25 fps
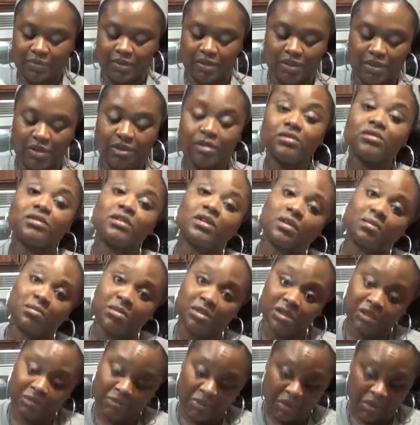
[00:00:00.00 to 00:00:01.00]
This one's going to be
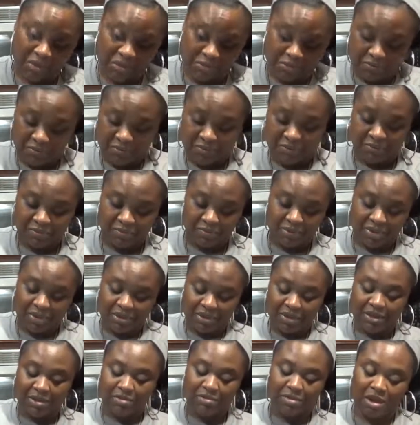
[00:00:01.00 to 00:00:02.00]
small, but
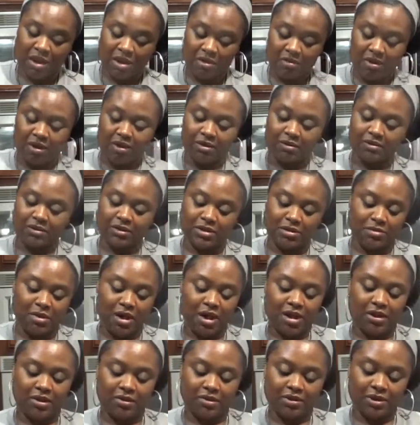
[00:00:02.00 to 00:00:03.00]
it'll be alright.
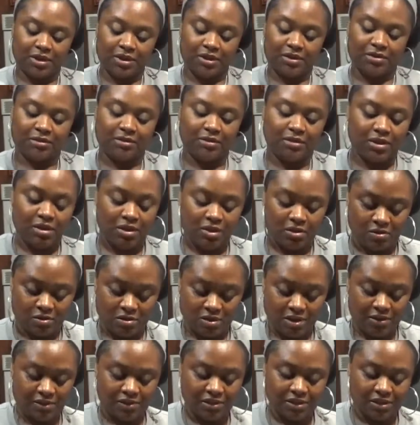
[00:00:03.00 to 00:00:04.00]
Somebody will eat it. We'll
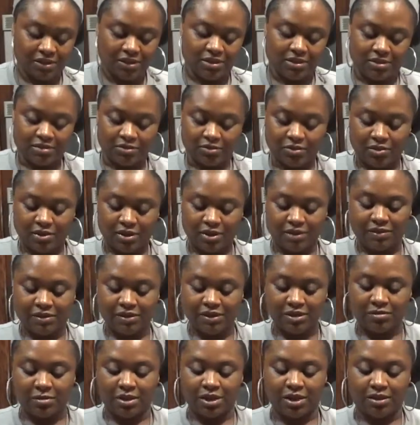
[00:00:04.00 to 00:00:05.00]
give it
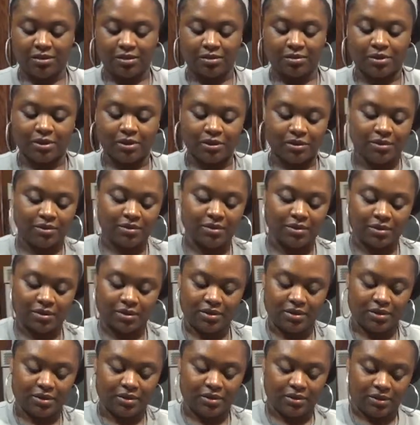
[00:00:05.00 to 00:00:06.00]
to my little one.
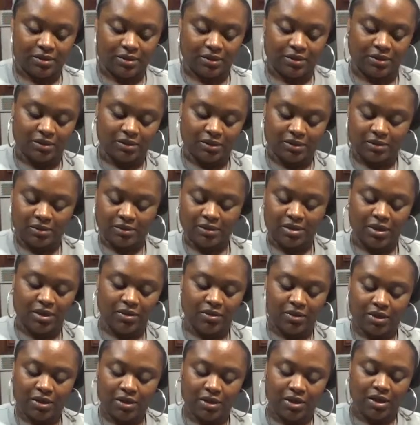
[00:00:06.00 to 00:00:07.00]
He'll
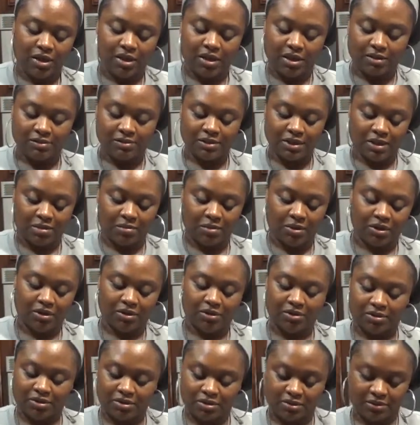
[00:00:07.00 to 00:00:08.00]
eat it. He loves
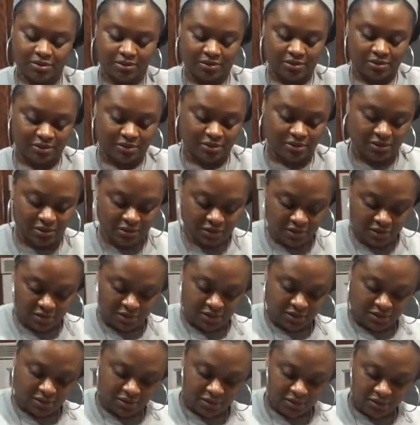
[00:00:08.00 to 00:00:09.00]
hamburgers.
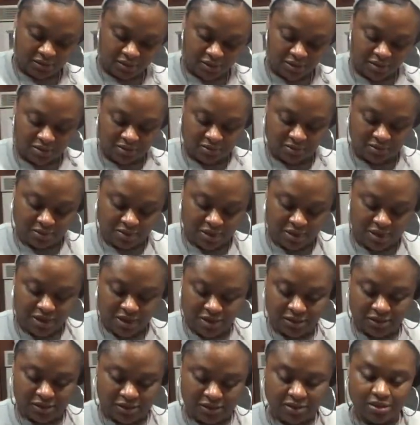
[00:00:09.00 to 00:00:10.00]

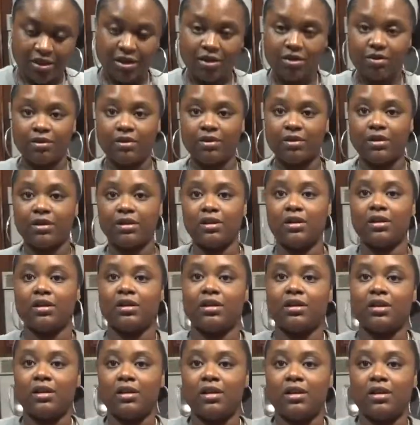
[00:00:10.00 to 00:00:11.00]
Alright, so
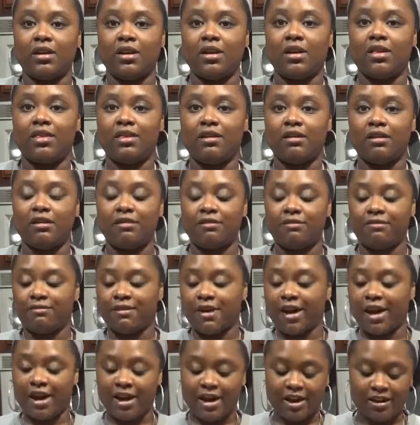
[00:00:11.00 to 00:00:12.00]
there are
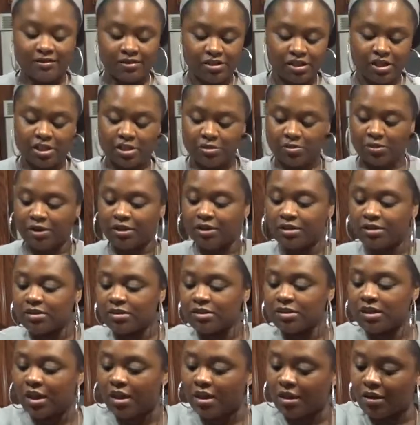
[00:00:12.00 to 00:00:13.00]
5
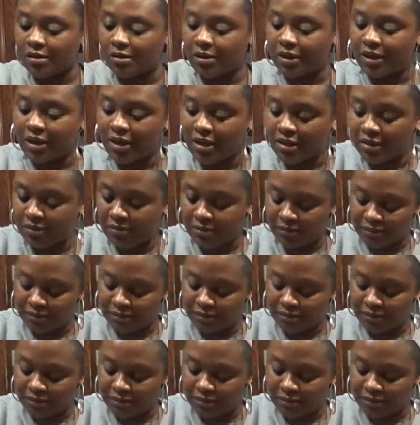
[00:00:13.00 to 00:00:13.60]
cheeseburgers already.